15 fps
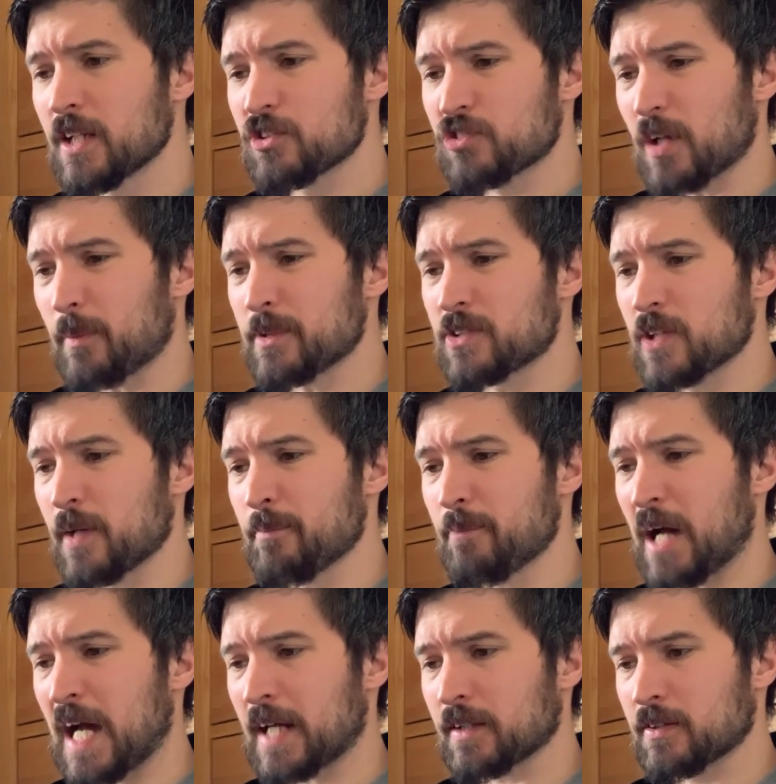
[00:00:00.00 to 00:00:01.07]
"Shall we turn
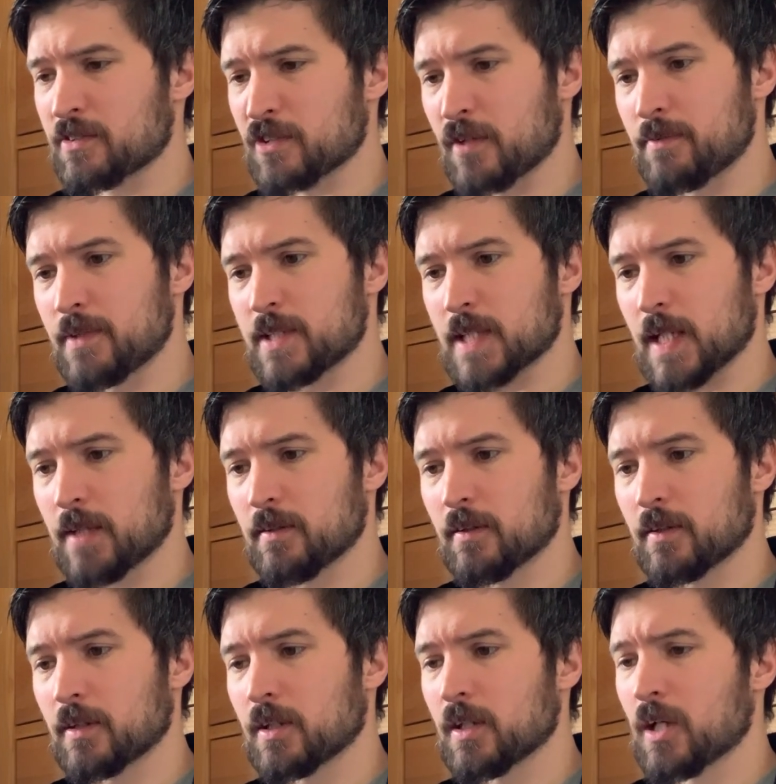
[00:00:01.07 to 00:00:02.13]
back?" Sophie said.
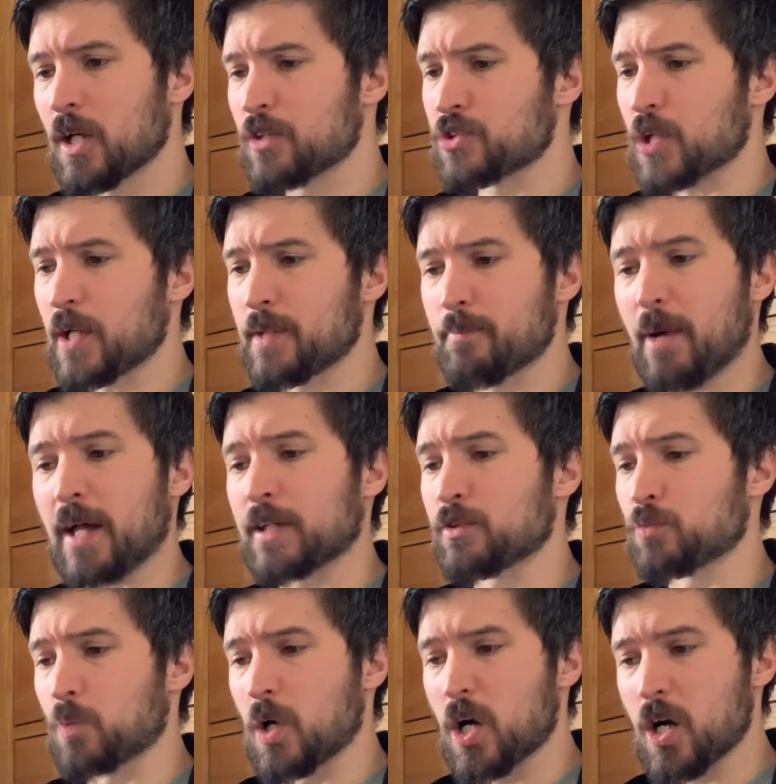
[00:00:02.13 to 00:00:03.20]
"Turning back
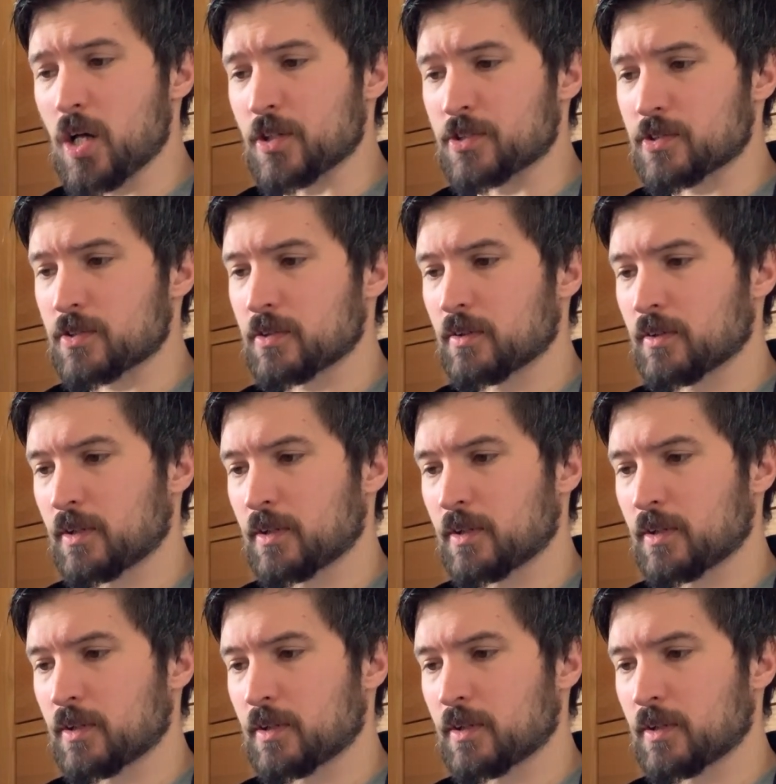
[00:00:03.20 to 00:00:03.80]
is worse,"